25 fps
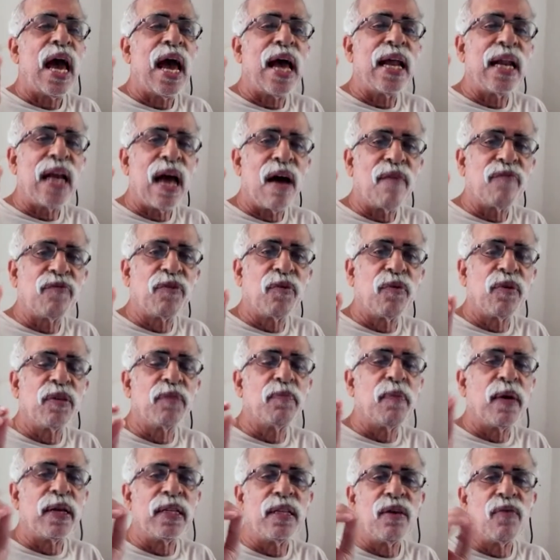and
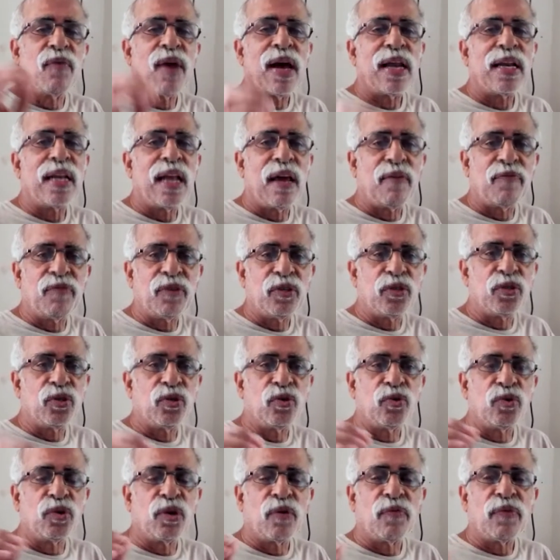afterwards by the Wildlife
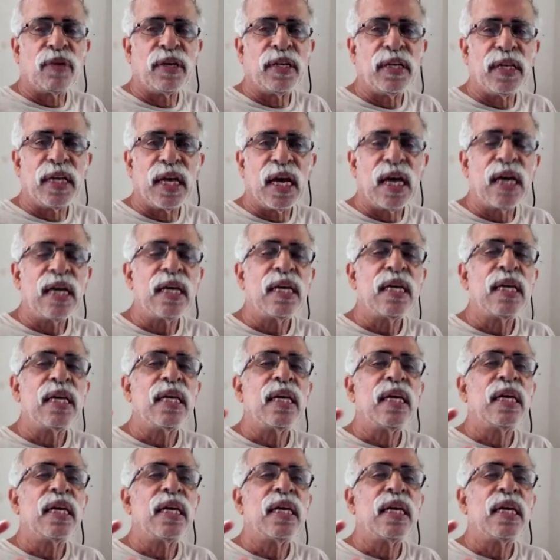Institute of India.